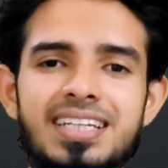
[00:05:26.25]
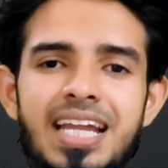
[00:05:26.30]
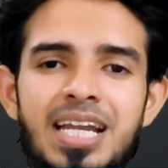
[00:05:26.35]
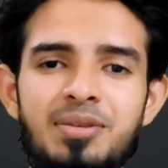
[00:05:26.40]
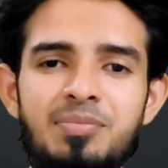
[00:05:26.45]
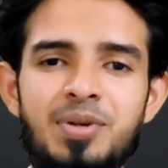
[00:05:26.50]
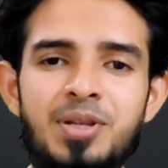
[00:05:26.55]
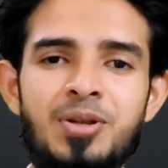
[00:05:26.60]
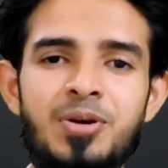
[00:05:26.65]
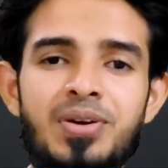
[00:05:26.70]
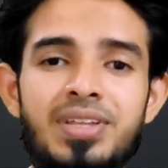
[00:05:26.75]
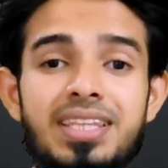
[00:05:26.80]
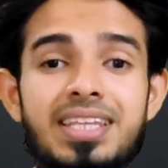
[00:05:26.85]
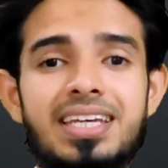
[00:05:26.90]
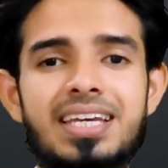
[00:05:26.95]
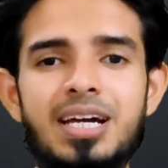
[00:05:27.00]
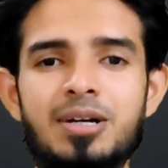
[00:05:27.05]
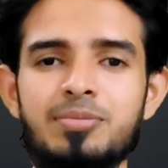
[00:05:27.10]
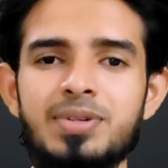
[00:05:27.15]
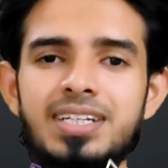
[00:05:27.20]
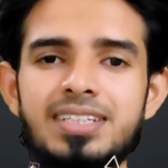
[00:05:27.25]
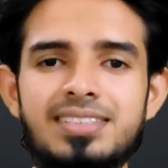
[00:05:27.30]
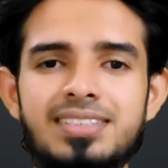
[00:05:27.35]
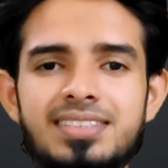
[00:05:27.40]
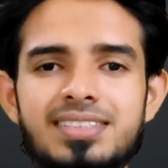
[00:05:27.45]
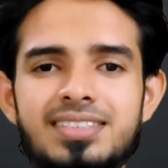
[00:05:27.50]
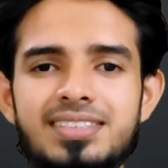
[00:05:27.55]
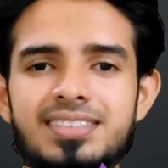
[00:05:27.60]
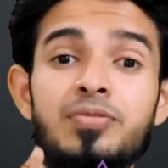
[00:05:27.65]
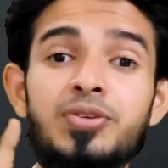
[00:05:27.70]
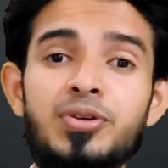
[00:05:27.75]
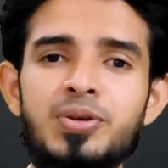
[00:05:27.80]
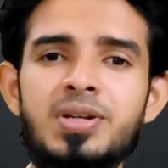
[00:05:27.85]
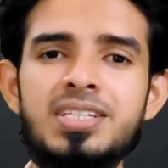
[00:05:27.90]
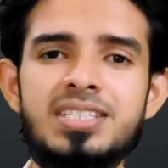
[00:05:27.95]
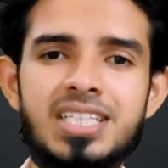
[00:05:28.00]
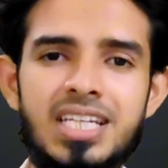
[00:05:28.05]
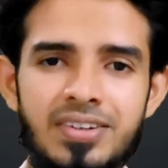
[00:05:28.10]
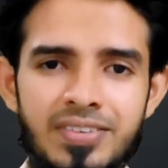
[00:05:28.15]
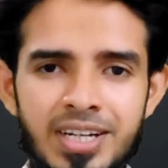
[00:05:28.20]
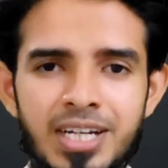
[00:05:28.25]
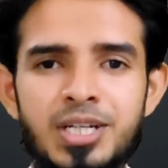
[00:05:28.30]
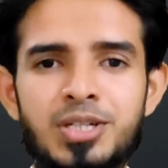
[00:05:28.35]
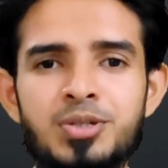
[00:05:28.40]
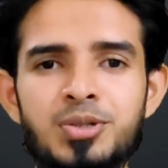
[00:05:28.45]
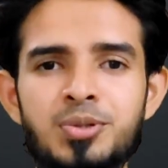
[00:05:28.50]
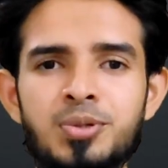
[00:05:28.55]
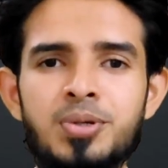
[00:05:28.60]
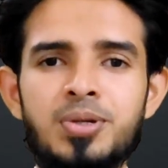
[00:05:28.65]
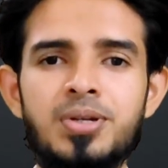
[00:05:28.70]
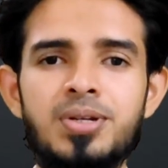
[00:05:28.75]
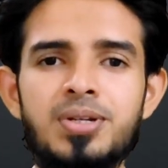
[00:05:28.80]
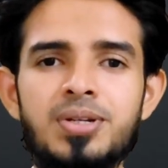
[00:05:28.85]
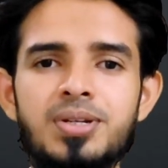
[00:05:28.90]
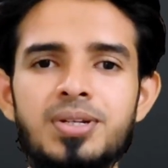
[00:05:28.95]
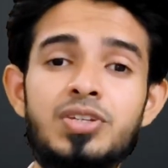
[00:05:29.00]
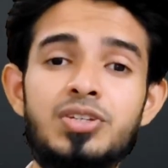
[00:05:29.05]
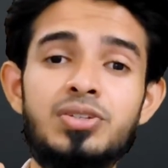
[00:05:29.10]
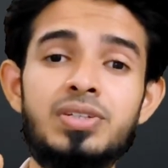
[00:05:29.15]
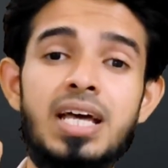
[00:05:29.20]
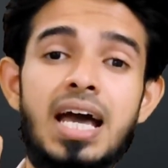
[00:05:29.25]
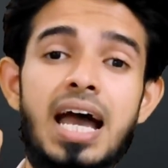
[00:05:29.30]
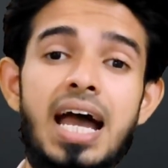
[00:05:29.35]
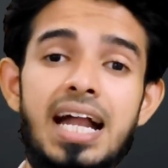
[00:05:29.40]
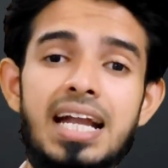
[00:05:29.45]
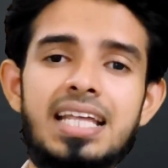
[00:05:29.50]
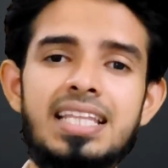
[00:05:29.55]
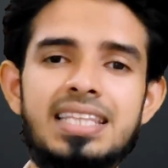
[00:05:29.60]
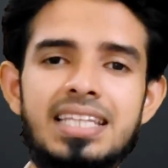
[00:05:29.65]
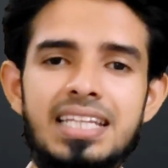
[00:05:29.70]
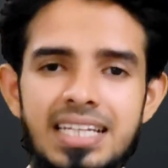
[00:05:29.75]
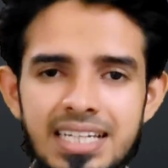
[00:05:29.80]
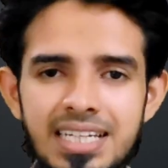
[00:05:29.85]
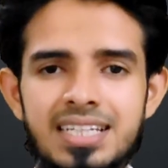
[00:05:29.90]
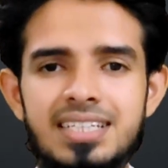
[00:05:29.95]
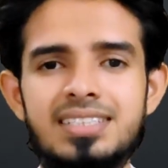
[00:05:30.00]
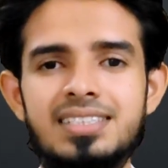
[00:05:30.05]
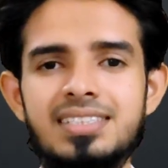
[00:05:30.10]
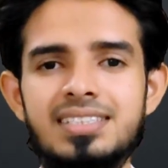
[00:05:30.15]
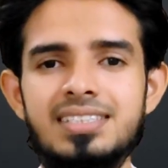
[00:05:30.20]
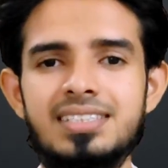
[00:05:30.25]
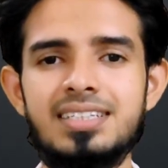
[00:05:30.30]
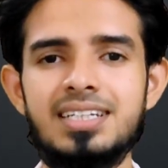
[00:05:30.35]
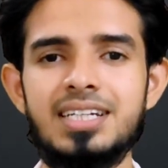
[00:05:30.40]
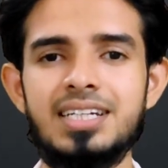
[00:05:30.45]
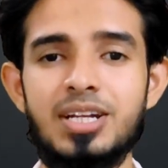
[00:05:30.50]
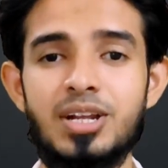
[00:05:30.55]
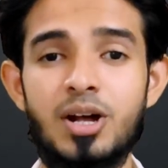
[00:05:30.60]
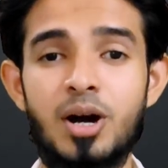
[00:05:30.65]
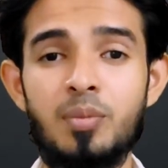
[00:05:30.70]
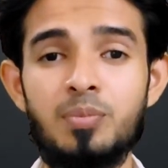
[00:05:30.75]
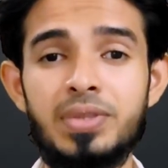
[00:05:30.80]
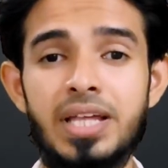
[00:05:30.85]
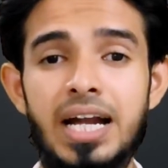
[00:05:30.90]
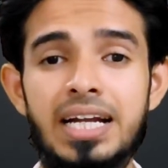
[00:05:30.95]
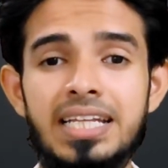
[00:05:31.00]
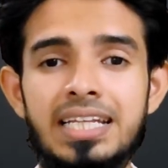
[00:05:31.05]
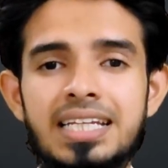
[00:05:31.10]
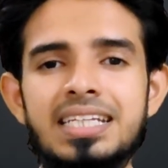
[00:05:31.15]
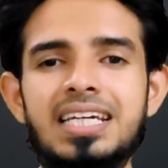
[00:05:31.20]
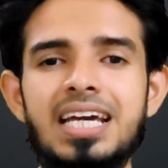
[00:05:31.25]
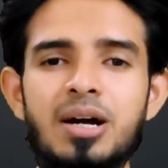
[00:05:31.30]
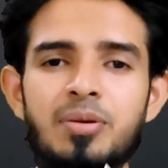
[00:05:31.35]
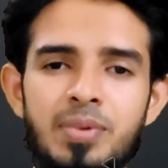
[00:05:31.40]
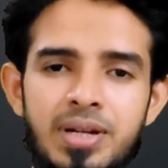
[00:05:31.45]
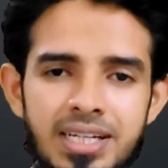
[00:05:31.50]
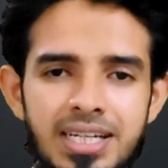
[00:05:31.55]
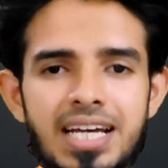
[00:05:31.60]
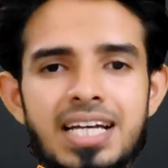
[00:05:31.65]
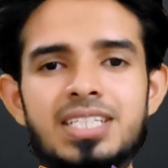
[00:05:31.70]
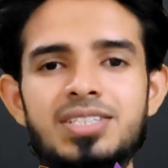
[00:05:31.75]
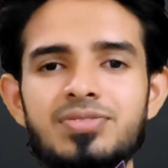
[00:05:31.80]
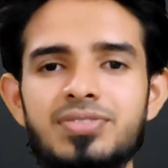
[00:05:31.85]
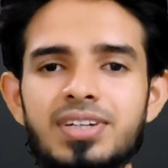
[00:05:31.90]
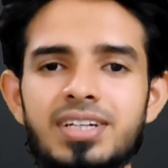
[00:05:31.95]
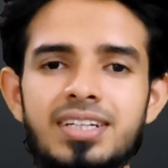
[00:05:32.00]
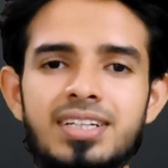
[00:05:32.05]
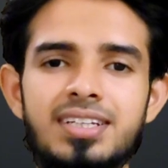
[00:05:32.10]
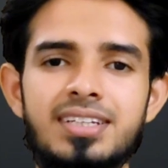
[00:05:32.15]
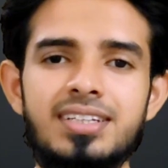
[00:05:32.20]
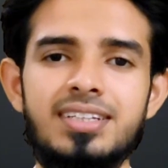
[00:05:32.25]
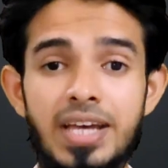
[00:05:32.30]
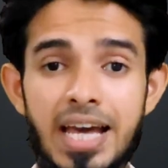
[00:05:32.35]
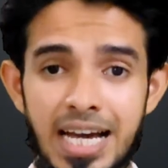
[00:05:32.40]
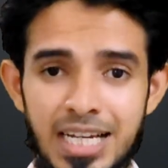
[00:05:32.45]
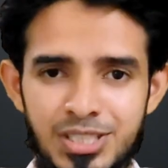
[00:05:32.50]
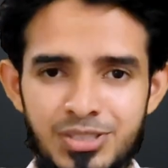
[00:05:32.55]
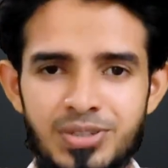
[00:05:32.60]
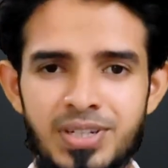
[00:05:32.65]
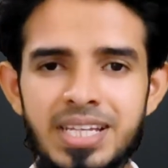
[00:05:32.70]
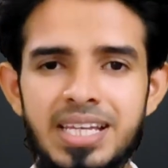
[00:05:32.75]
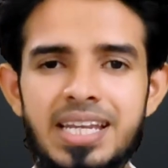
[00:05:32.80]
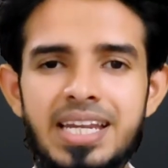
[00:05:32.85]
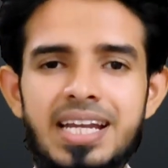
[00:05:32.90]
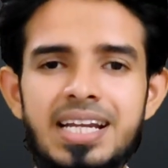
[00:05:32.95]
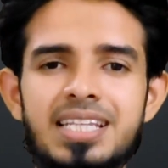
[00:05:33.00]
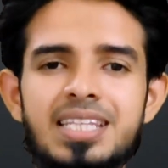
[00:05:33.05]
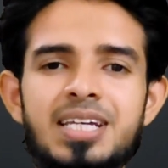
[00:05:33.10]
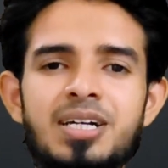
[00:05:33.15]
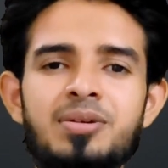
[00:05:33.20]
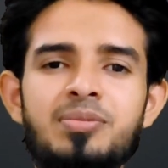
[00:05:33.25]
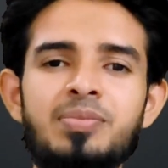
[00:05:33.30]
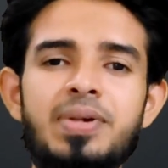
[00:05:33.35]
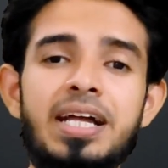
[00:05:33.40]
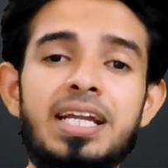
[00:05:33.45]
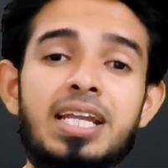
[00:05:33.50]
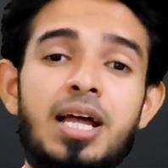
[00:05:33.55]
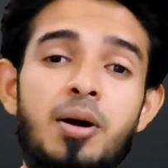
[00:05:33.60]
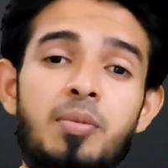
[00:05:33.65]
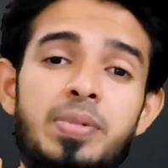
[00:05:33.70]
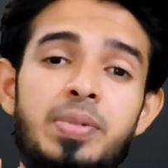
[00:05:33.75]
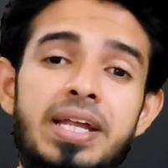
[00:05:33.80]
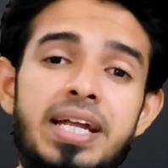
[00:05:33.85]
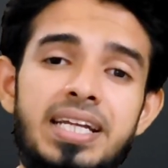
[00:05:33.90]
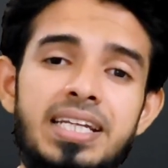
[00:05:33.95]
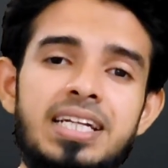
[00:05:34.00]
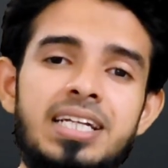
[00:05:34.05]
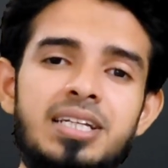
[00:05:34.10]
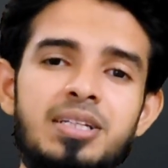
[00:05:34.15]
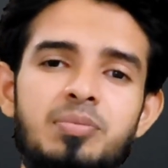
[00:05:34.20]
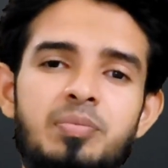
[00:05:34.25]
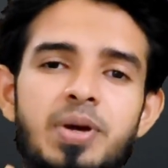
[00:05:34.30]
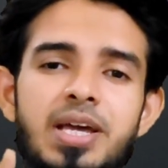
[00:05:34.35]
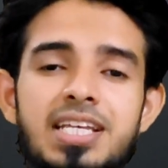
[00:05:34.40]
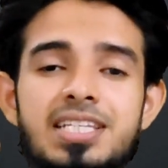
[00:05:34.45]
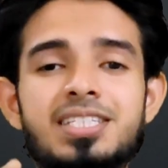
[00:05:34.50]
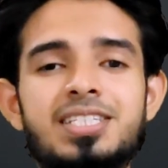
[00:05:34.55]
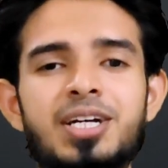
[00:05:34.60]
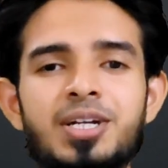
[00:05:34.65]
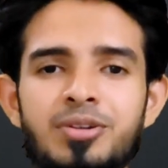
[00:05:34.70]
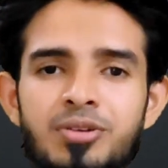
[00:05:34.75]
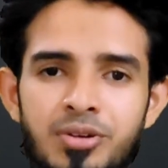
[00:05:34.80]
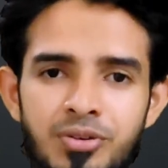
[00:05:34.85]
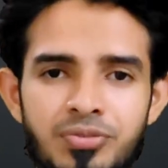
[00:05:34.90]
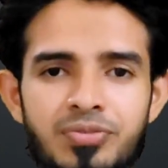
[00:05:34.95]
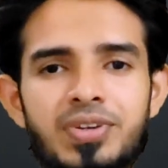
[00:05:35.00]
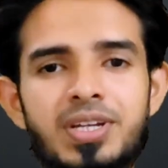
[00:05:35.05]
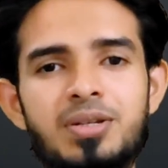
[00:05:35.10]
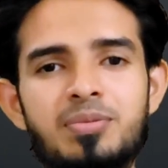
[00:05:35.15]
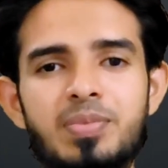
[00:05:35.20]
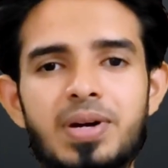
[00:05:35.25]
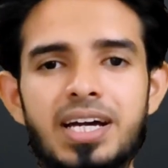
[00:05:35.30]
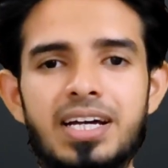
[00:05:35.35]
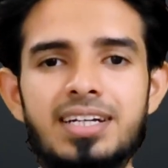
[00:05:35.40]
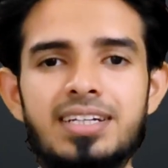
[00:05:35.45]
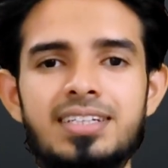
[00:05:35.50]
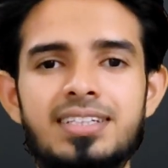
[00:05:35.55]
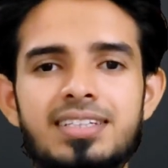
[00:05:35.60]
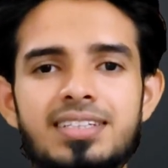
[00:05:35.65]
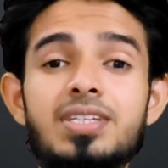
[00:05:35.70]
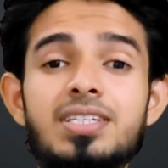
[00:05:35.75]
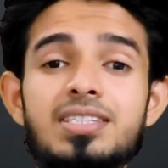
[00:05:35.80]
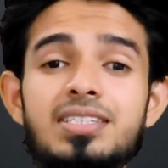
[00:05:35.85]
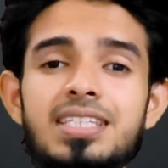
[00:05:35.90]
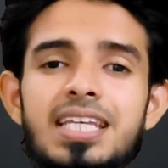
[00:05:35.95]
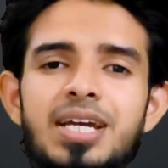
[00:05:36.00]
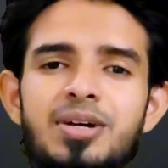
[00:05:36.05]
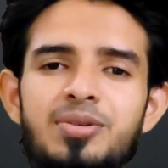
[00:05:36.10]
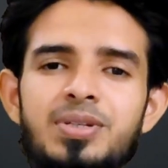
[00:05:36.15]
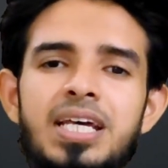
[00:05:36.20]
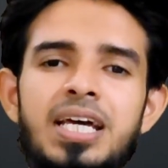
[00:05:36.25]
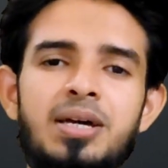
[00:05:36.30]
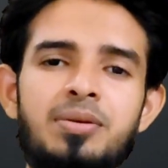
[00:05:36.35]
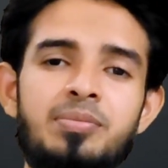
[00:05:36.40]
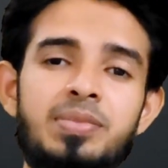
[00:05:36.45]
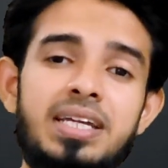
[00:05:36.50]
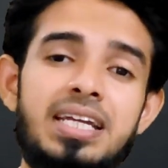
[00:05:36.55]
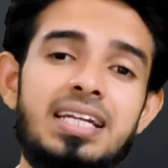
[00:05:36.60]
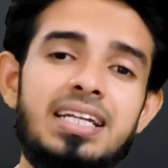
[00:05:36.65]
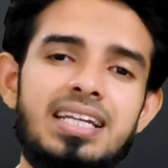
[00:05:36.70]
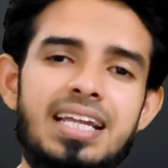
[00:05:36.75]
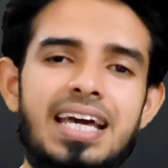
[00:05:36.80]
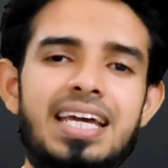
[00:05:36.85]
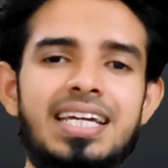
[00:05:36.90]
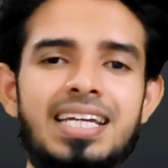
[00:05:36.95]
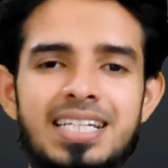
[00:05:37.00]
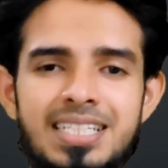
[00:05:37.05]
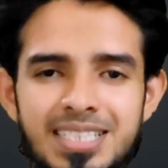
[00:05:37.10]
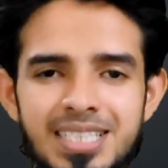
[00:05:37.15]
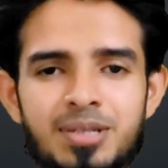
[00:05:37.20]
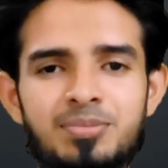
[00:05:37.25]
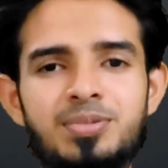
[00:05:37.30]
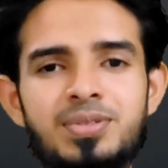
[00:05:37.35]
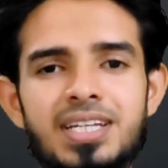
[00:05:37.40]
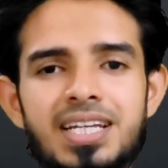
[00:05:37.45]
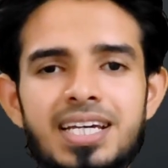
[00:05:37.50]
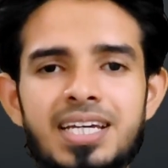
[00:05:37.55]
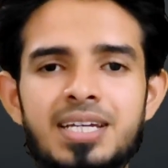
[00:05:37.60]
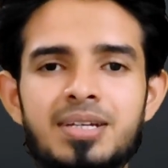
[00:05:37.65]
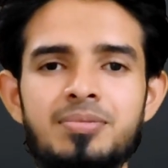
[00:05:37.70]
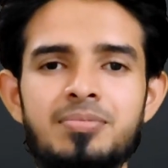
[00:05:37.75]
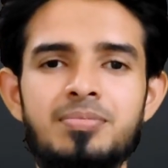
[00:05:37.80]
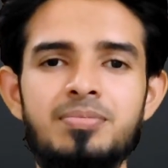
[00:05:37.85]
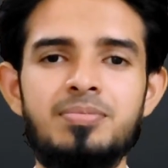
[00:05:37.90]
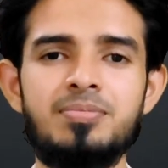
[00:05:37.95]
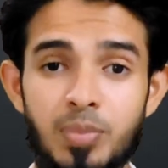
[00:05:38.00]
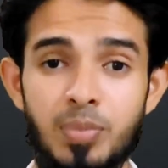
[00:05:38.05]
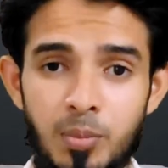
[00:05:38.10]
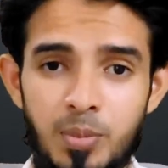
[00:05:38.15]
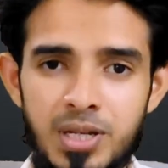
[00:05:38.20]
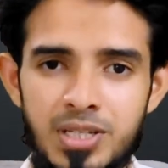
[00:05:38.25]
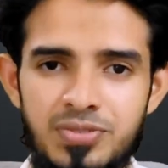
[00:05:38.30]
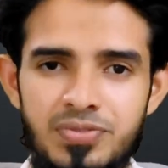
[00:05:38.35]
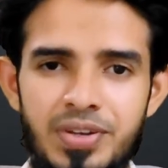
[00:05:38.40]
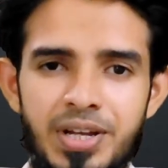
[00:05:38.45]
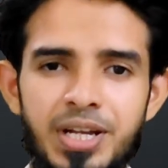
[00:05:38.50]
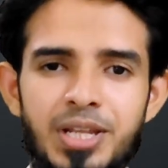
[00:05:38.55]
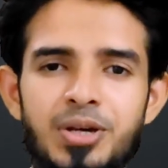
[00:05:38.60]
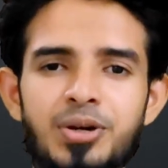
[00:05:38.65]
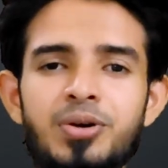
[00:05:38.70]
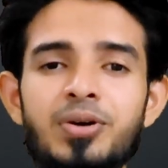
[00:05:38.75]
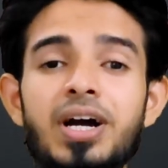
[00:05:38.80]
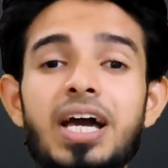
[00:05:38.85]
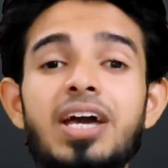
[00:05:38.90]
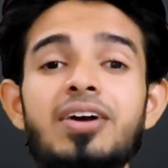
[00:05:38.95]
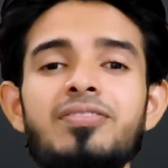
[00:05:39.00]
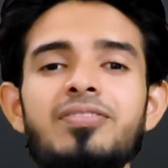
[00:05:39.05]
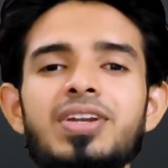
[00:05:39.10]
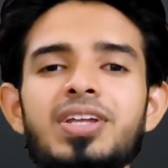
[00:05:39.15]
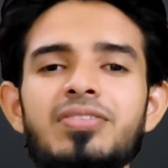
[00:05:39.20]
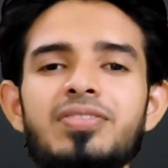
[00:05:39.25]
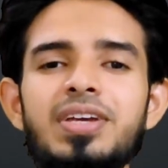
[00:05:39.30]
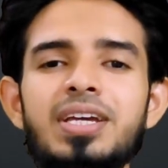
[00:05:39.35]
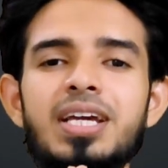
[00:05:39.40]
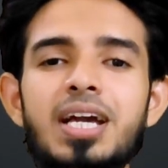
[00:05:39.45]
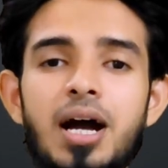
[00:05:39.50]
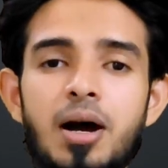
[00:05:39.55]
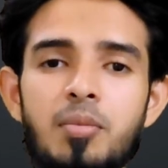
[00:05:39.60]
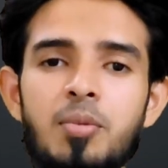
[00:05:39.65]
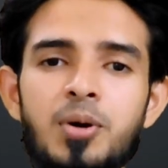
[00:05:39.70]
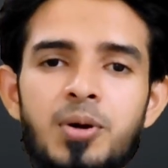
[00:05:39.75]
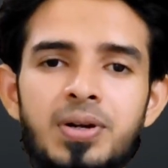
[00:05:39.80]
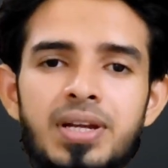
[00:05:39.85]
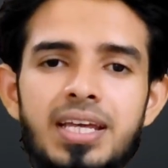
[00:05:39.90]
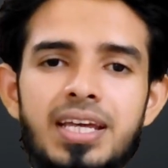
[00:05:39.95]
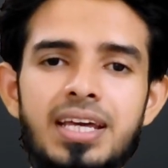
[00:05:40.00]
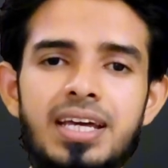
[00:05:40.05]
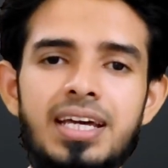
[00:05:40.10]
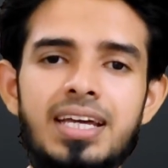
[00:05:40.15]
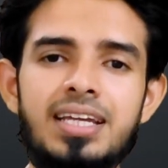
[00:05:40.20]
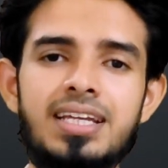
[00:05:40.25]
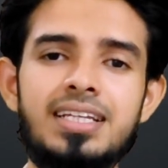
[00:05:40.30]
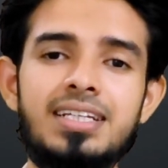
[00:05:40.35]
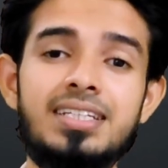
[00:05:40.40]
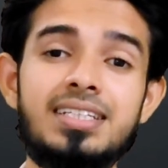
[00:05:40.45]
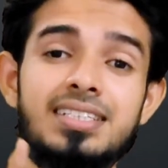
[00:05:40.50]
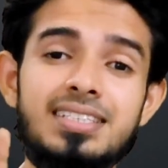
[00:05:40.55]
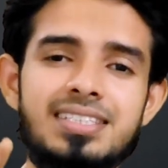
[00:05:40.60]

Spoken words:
Let me know in the comments. If you discover a tool we should add in the list, drop that in comment as well. We actually read them and update it based on your feedback. If this saved time, hit like and subscribe. We publish video every week about AI.